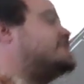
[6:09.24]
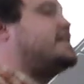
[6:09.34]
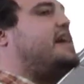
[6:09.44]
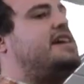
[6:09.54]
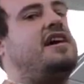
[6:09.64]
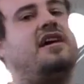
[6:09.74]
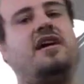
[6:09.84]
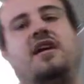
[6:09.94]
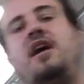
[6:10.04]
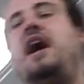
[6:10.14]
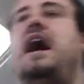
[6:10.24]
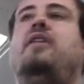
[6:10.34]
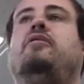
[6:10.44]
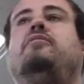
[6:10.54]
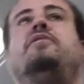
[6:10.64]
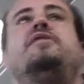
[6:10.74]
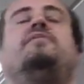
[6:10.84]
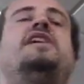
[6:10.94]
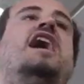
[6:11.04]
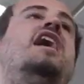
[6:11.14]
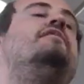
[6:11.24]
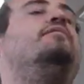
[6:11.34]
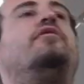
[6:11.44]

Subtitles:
it's like how when we have